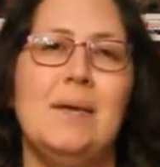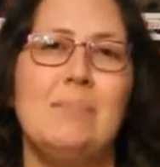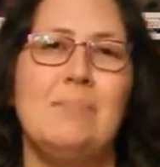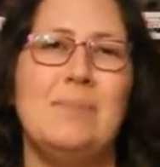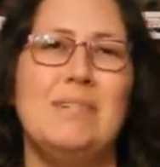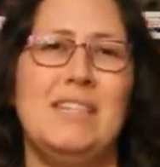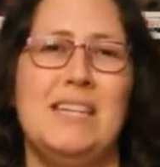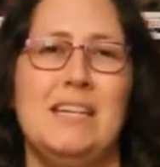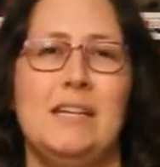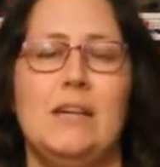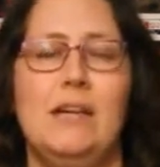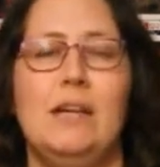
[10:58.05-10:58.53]

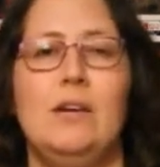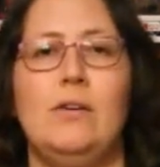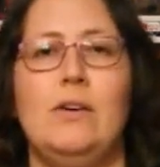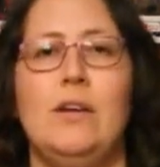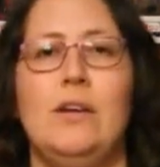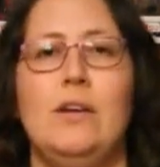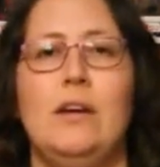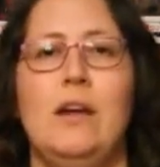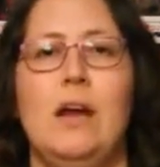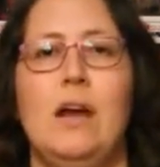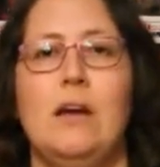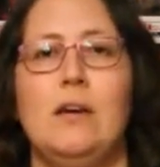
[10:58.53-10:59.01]
particularly
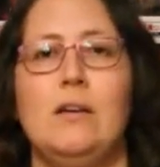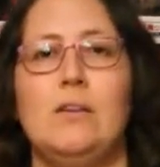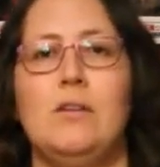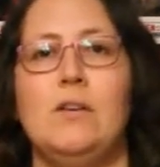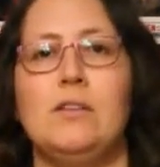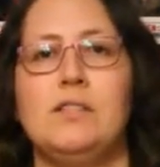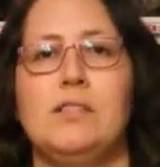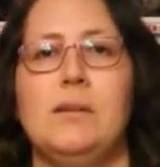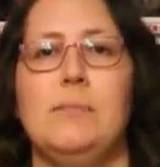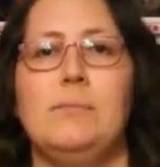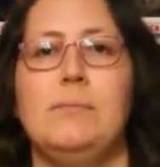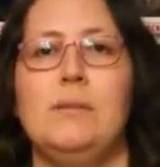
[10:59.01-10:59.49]
looking at
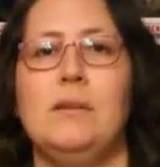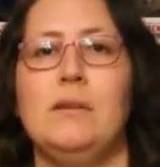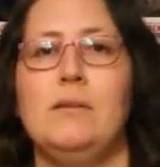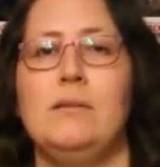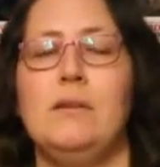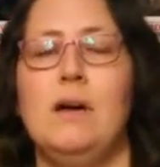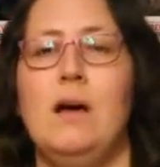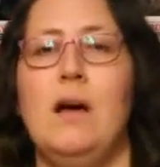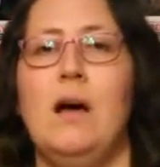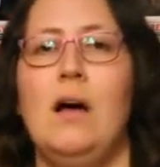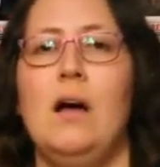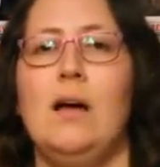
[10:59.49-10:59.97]
concept
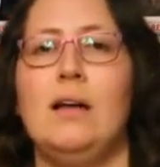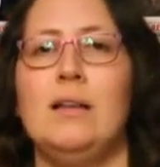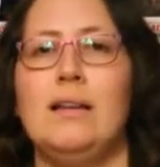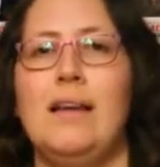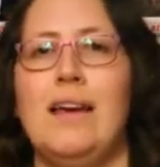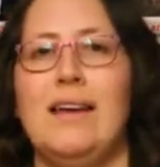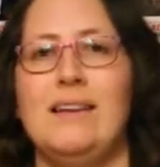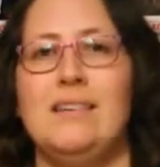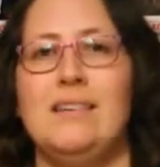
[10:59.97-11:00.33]
art and